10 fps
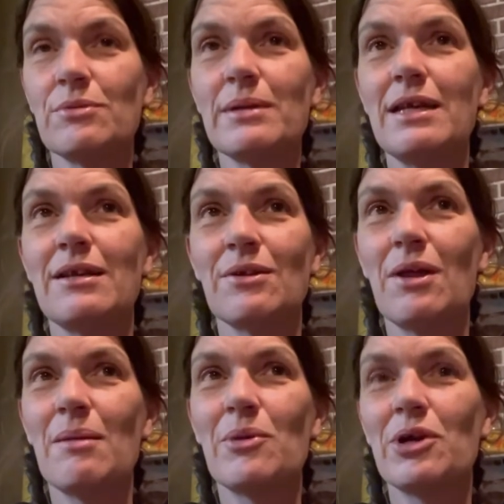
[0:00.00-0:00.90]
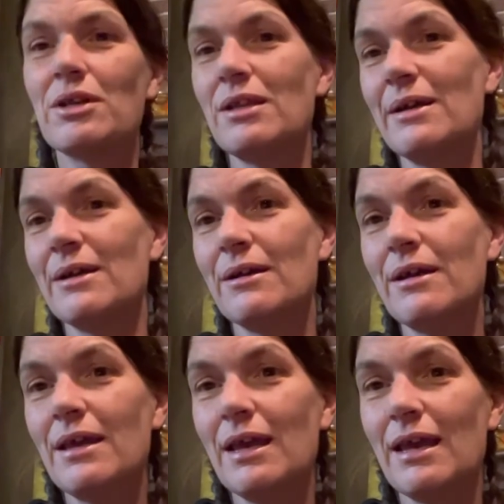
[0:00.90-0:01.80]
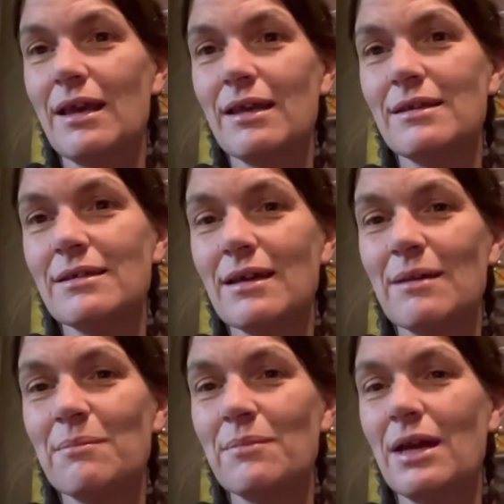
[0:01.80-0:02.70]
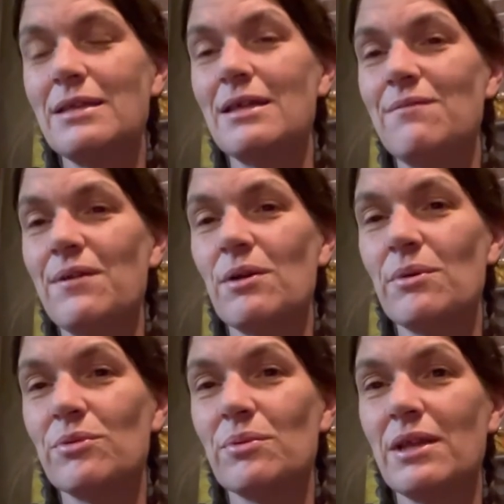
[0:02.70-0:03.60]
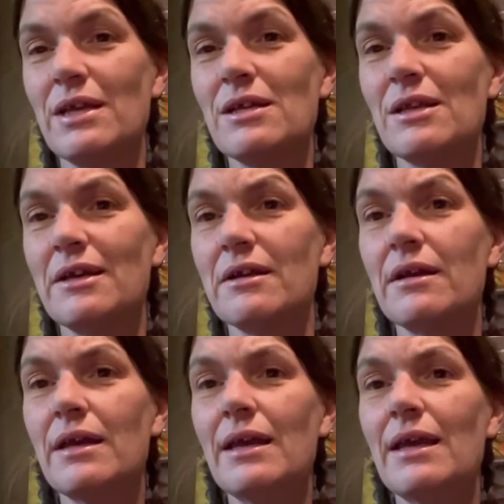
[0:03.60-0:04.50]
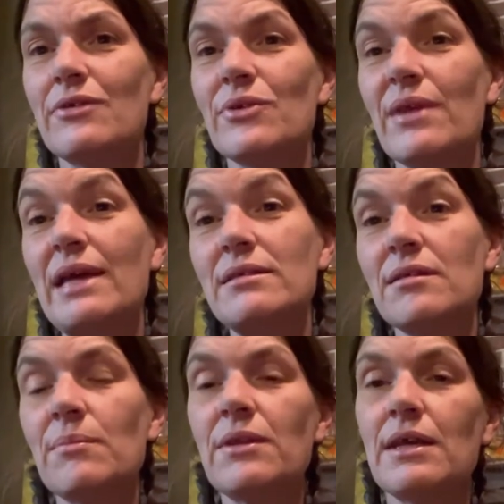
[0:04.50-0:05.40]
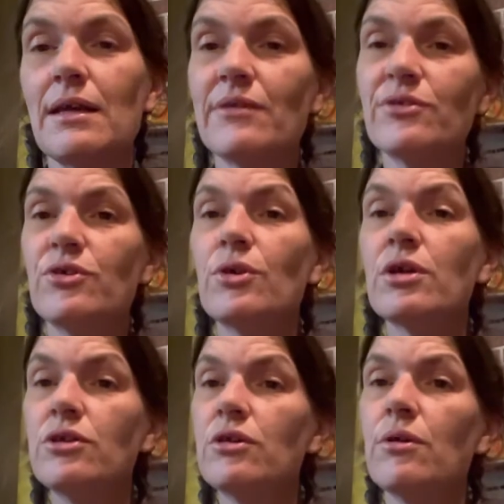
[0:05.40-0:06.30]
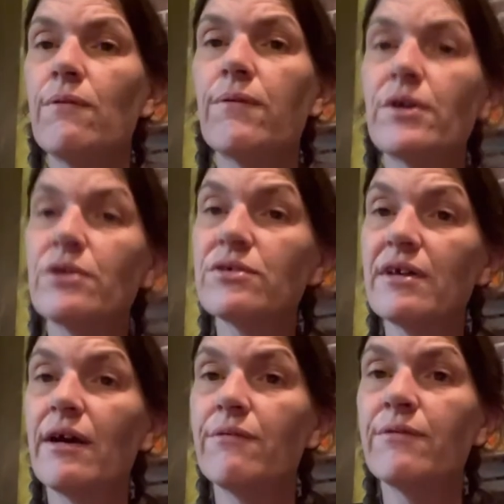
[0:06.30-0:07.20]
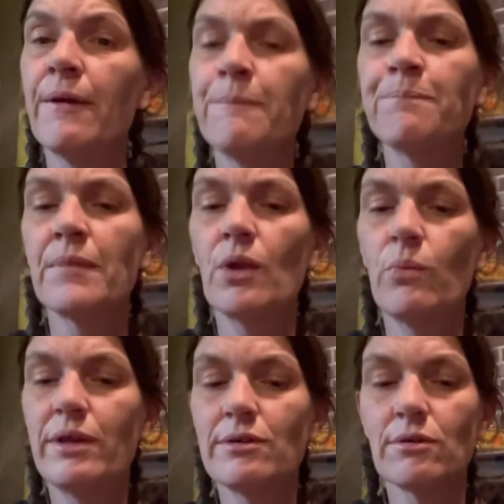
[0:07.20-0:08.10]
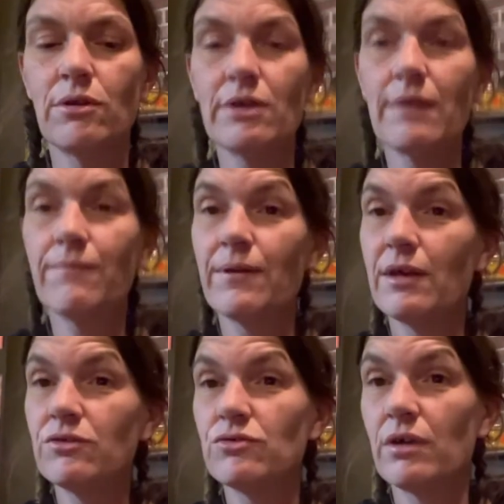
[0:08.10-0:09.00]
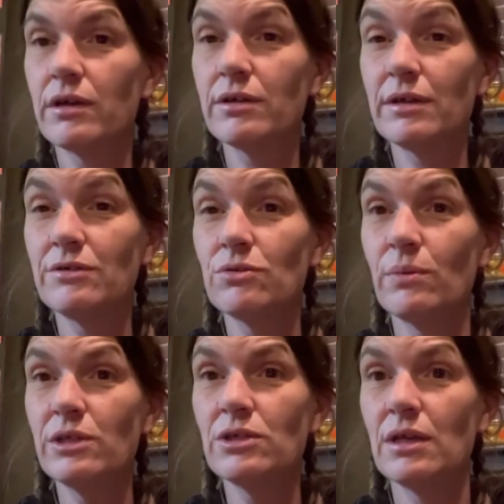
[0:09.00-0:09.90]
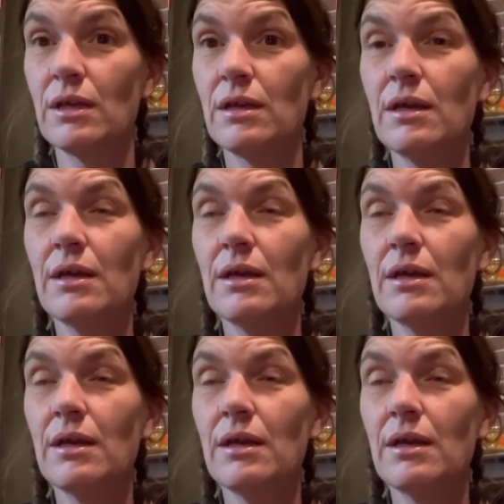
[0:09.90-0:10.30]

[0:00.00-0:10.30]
read, a lot more clear. And I did feel it was really clear. So that's something else you can do for yourself when you're looking for that stronger intuition.